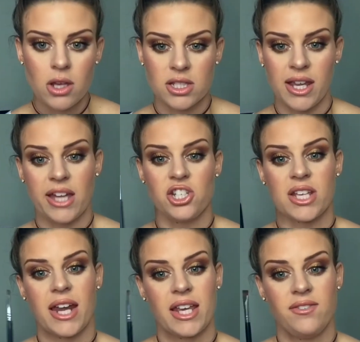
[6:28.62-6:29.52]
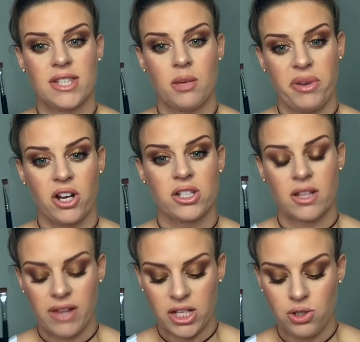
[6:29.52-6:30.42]
So yeah, it just kind of gives it appearance
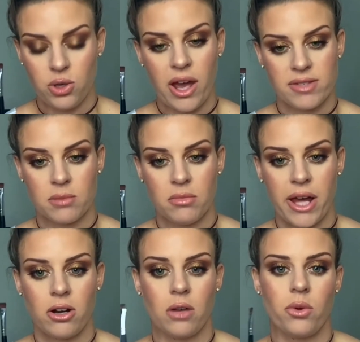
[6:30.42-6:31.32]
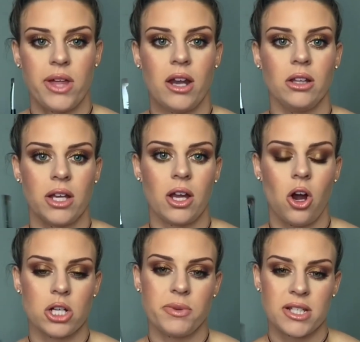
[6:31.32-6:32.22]
of like you do have some liner on without it looking
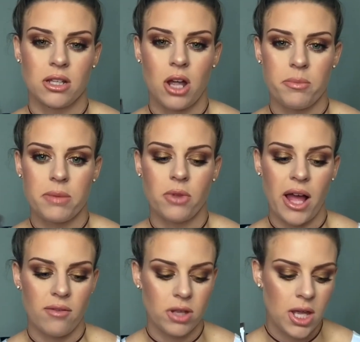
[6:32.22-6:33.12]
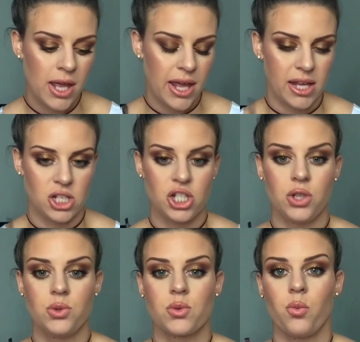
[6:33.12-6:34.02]
harsh, because a lot of people have
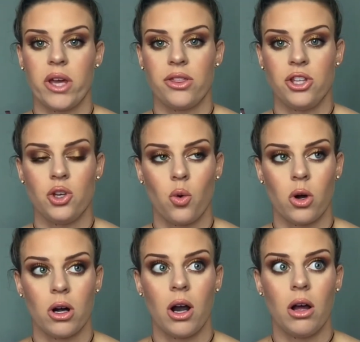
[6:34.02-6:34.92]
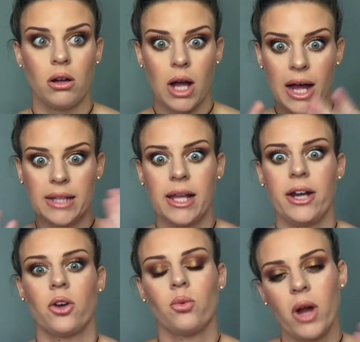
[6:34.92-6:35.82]
issues with your
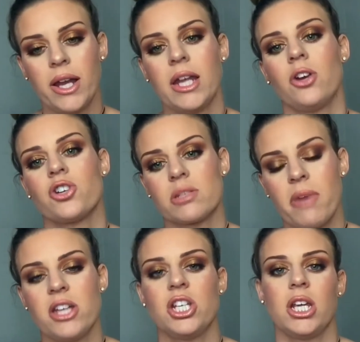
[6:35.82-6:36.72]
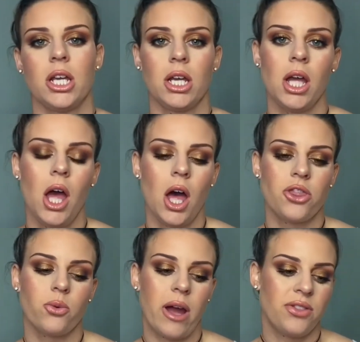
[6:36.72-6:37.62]
eyeliner running or smudging
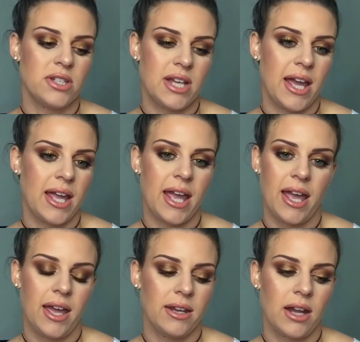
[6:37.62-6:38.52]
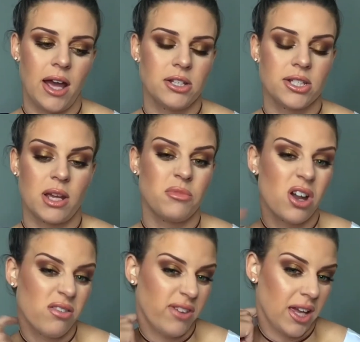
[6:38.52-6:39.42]
throughout the day, and I'm
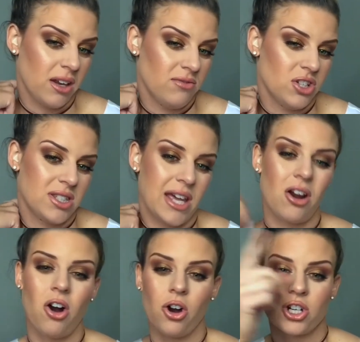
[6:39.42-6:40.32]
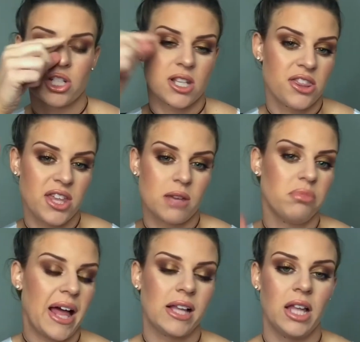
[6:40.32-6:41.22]
not a fan of just that harsh, thick
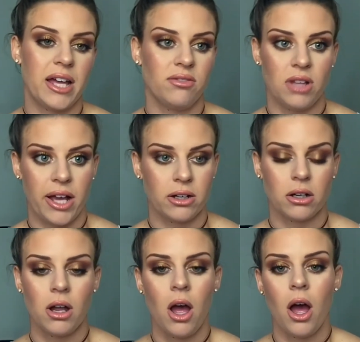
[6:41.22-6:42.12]
black line of liner.